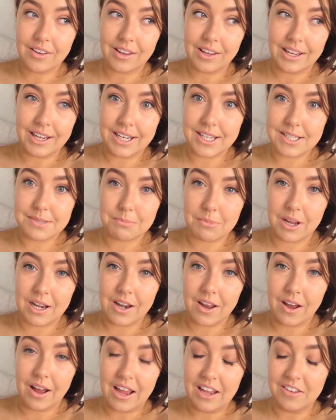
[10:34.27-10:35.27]
He's my
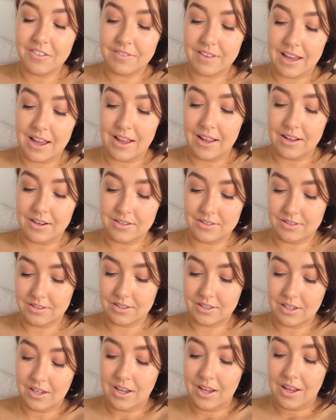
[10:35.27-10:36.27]
life
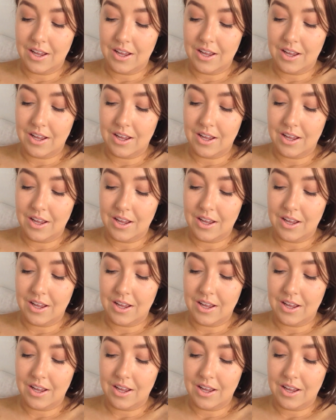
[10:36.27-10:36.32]
and